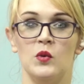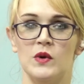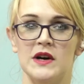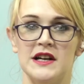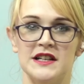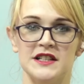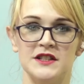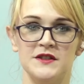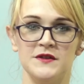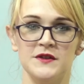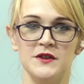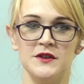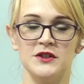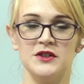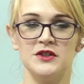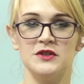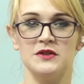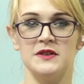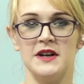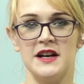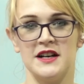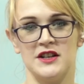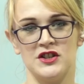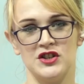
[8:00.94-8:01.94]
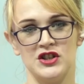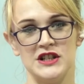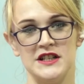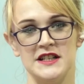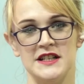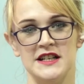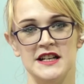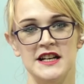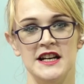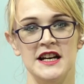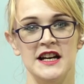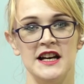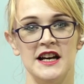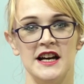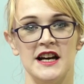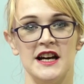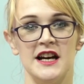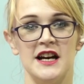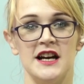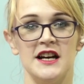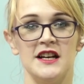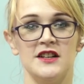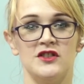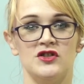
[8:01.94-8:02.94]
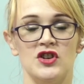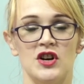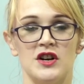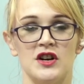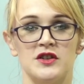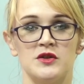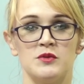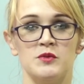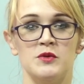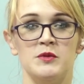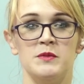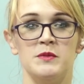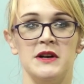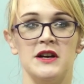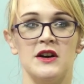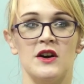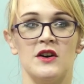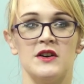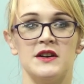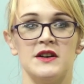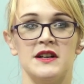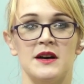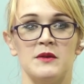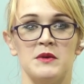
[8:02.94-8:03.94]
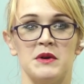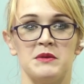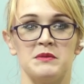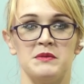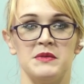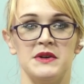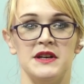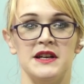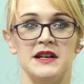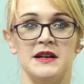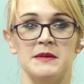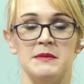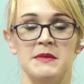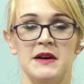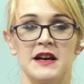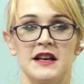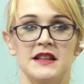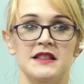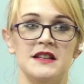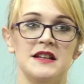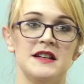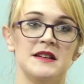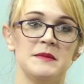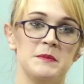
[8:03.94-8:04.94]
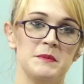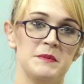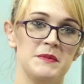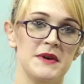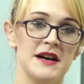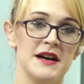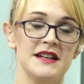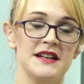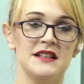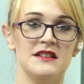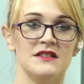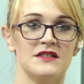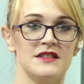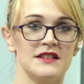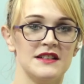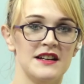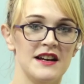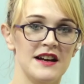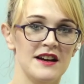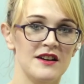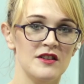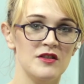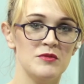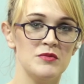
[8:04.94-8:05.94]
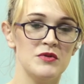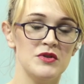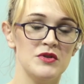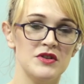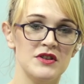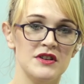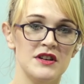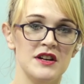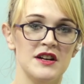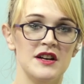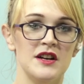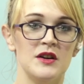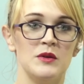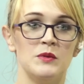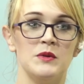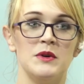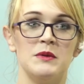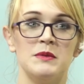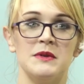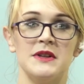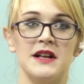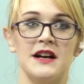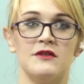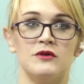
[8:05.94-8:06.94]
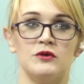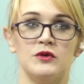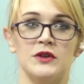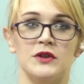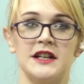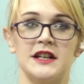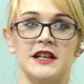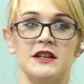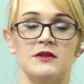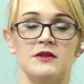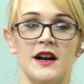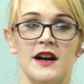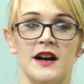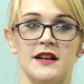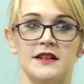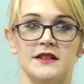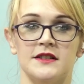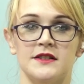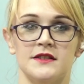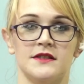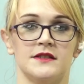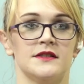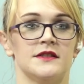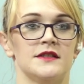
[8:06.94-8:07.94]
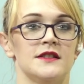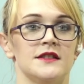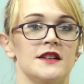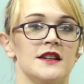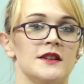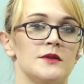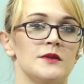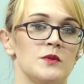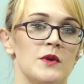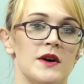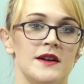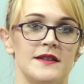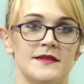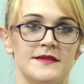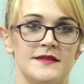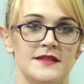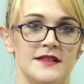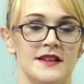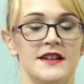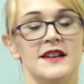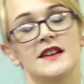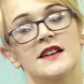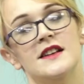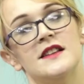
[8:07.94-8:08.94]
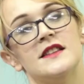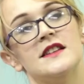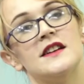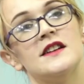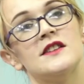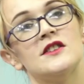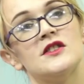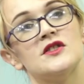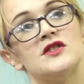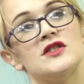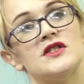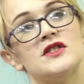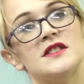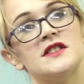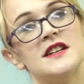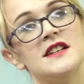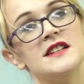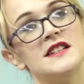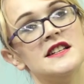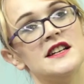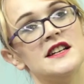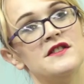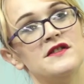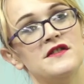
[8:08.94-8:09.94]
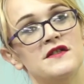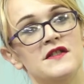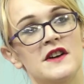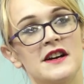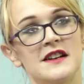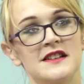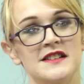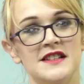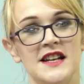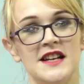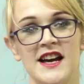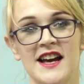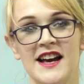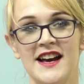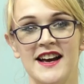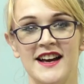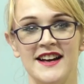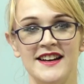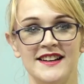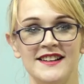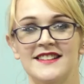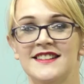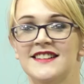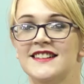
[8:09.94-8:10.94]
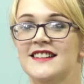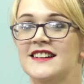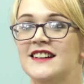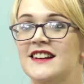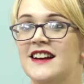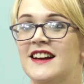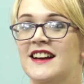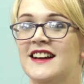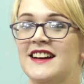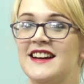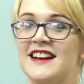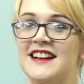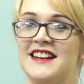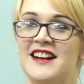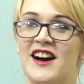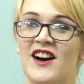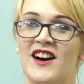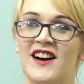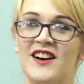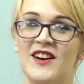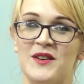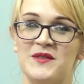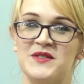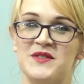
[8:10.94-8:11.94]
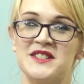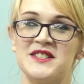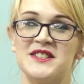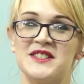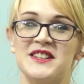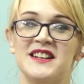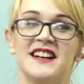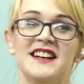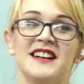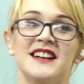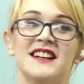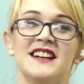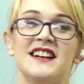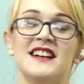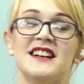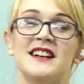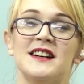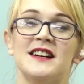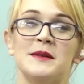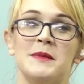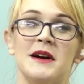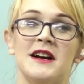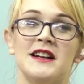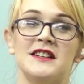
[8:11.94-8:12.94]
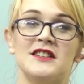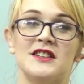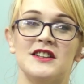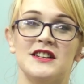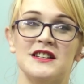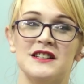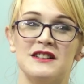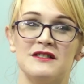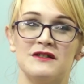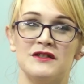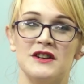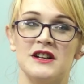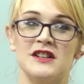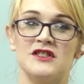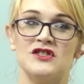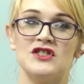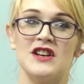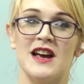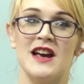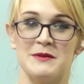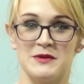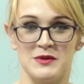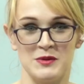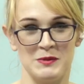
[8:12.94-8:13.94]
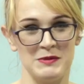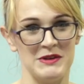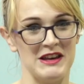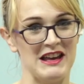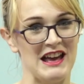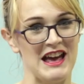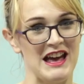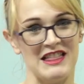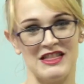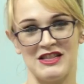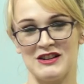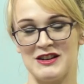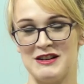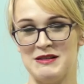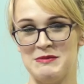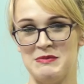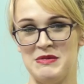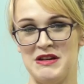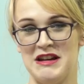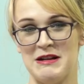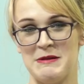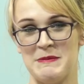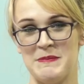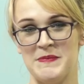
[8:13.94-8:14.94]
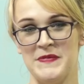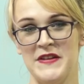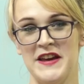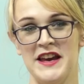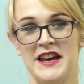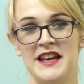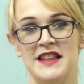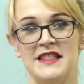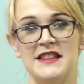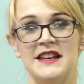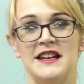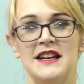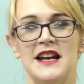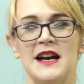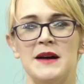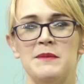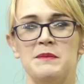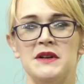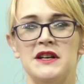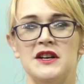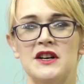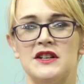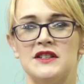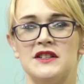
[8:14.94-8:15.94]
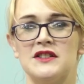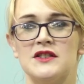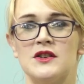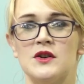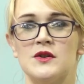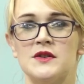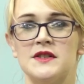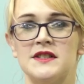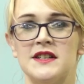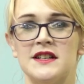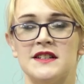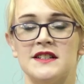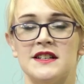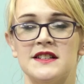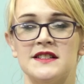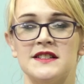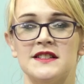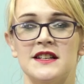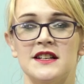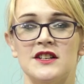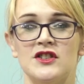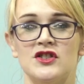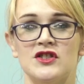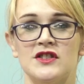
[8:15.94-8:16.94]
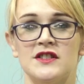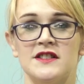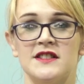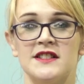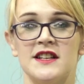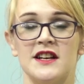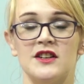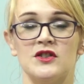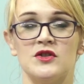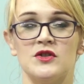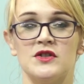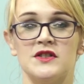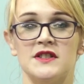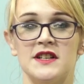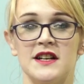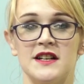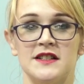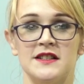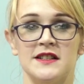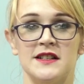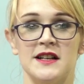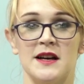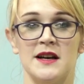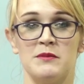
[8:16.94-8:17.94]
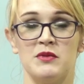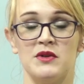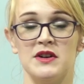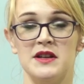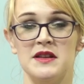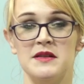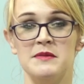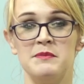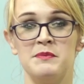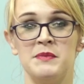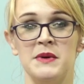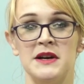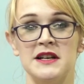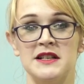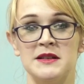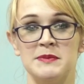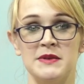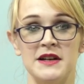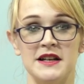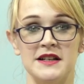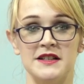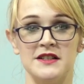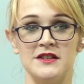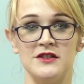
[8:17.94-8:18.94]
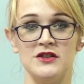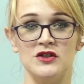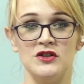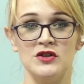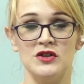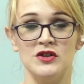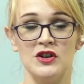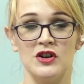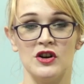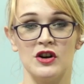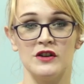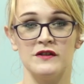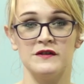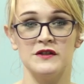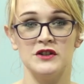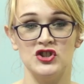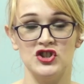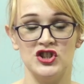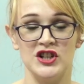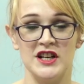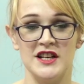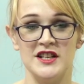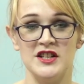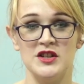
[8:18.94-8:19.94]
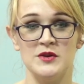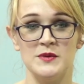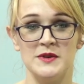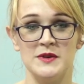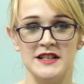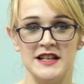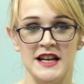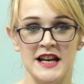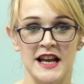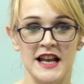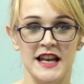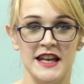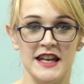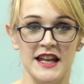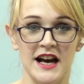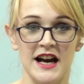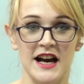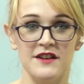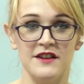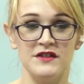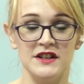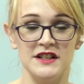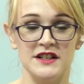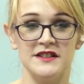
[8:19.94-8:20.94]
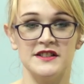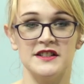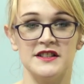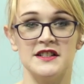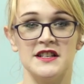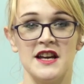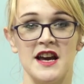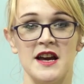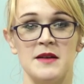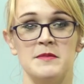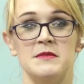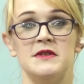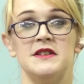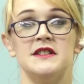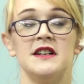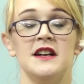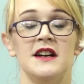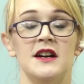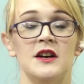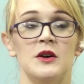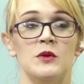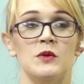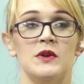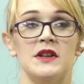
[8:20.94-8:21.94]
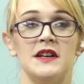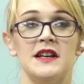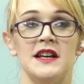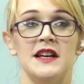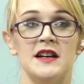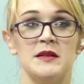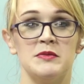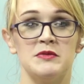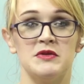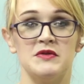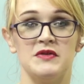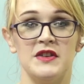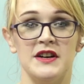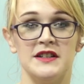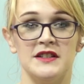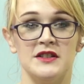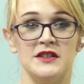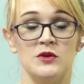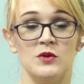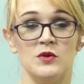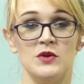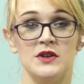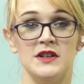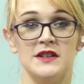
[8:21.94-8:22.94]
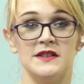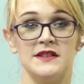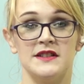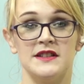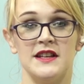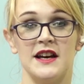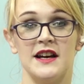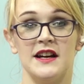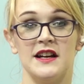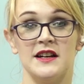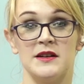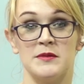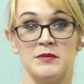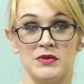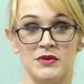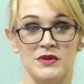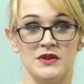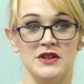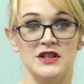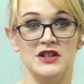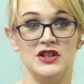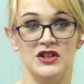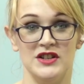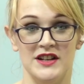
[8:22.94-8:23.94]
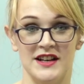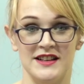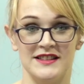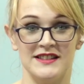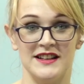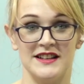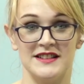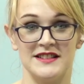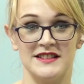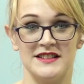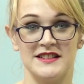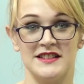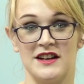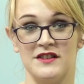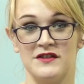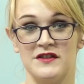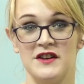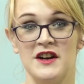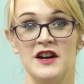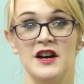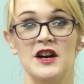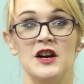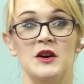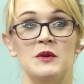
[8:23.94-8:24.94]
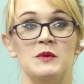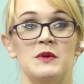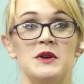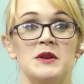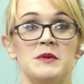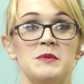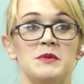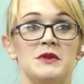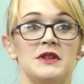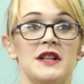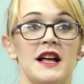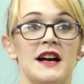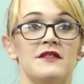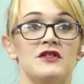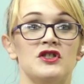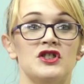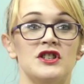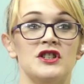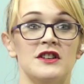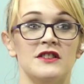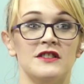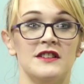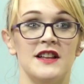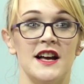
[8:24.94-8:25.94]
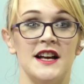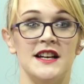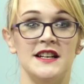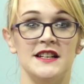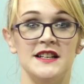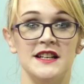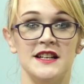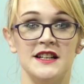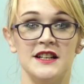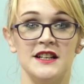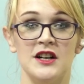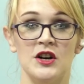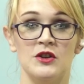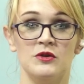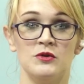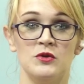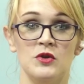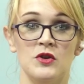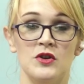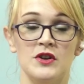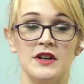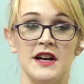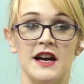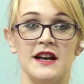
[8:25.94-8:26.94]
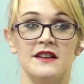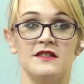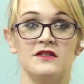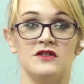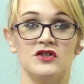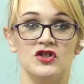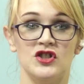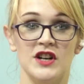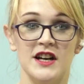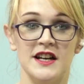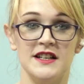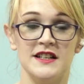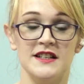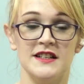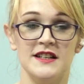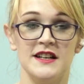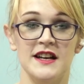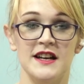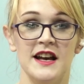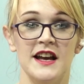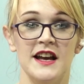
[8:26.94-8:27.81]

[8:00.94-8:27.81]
Westville direction. Josh will be on at 1 p.m. Then back here at Caribou, we will have Ricky Red at 1. Then on to Sunday Fun Day at Hops. My darling friend James will be at 3 p.m. Then happening at Soul Sunday Sessions at Crusaders Club, one of the best places you can go for genuine live entertainment with a captivated audience that can appreciate that stuff. We will have Cheryl and Nick, Rourke and Jaden,